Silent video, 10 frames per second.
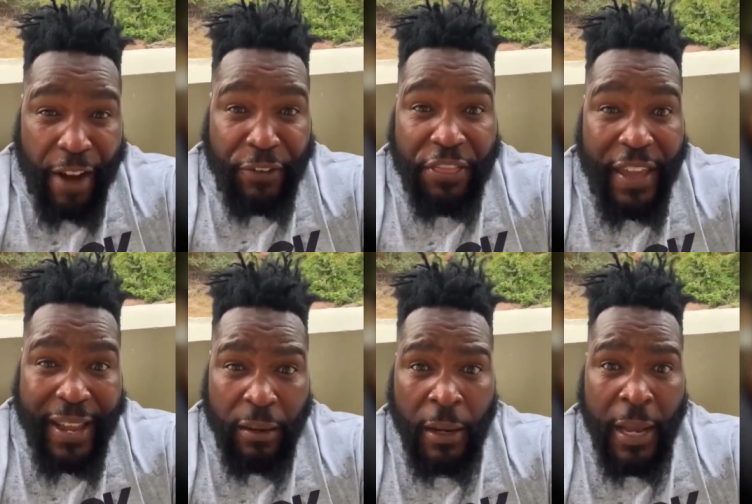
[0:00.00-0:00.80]
everything?
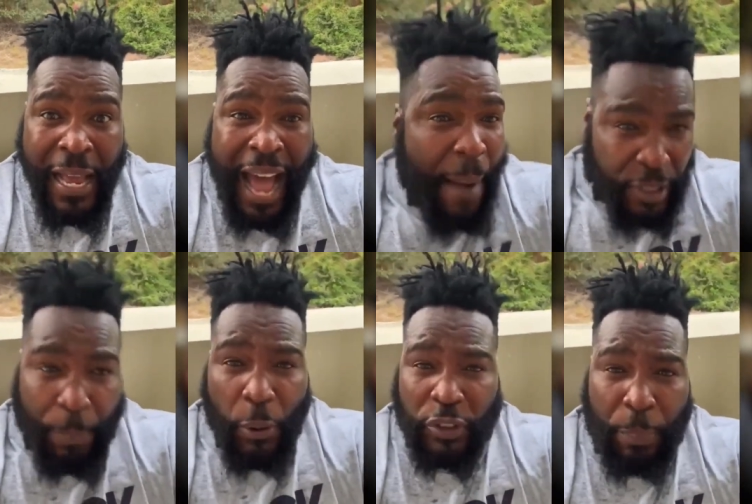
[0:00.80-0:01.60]
I'm
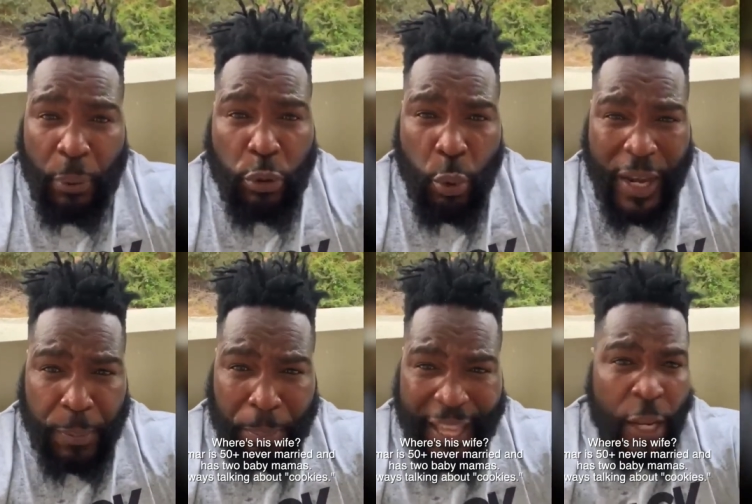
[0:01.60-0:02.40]
supposed to, to
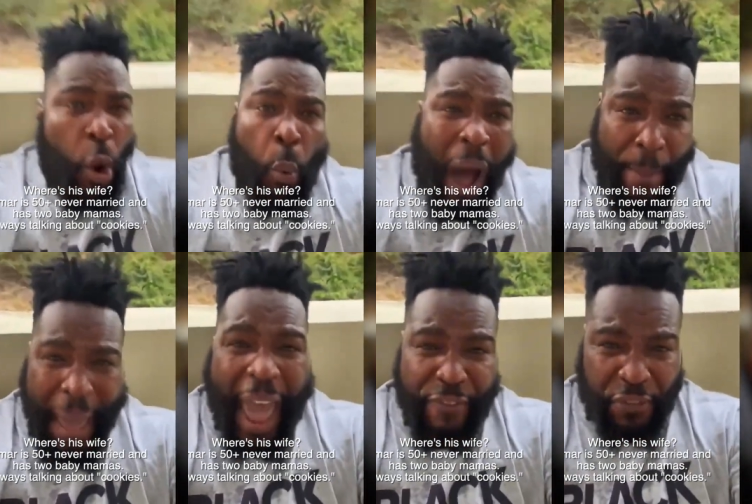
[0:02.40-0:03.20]
explain why I'm
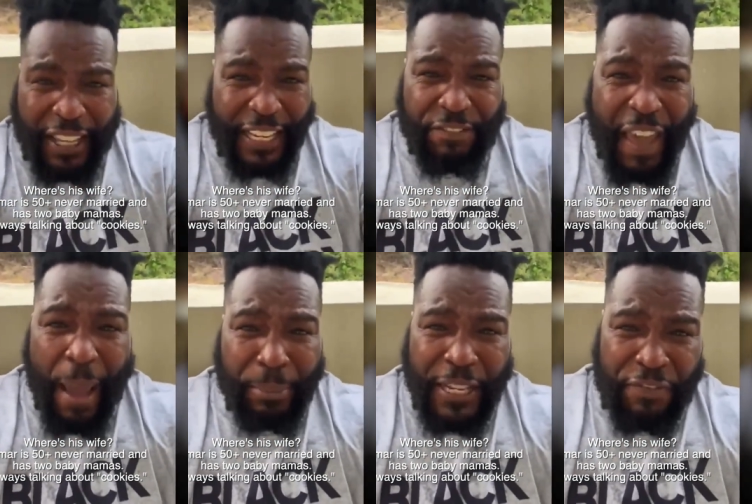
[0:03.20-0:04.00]
African
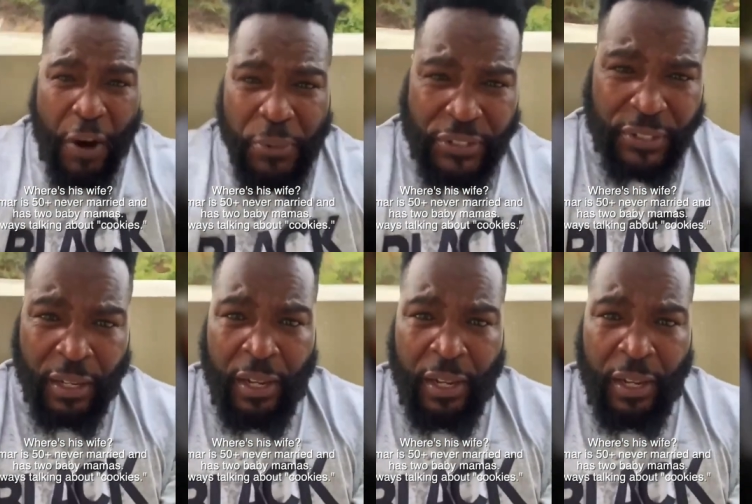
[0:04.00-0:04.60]
family first?